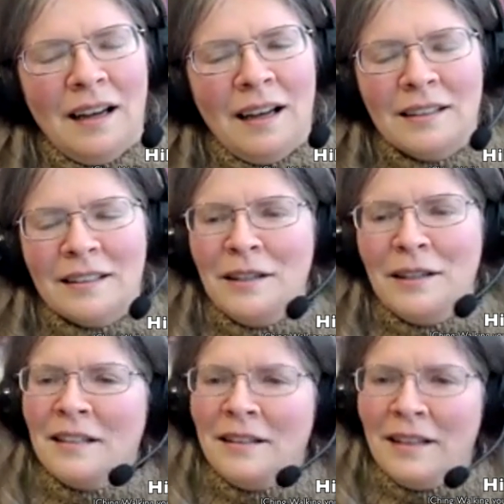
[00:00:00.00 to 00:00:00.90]
so
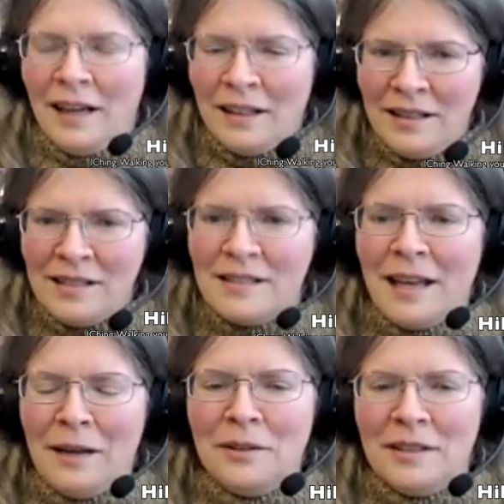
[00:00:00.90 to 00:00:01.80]
yes, and the, and this
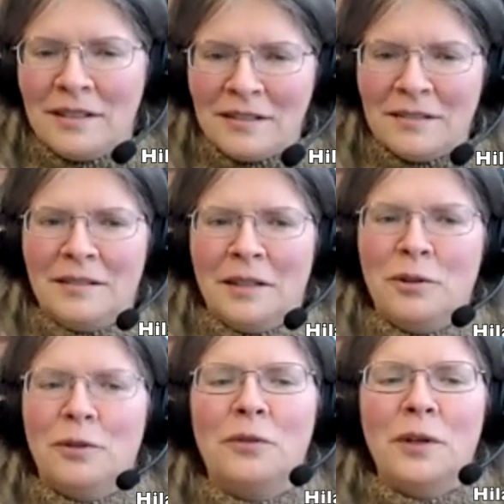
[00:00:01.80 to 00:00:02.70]
sound, this of
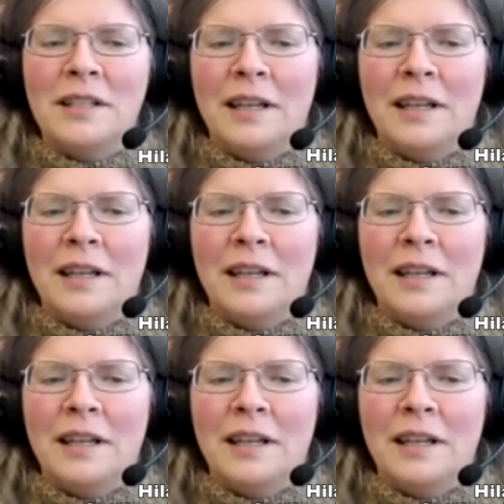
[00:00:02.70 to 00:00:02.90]
your voice,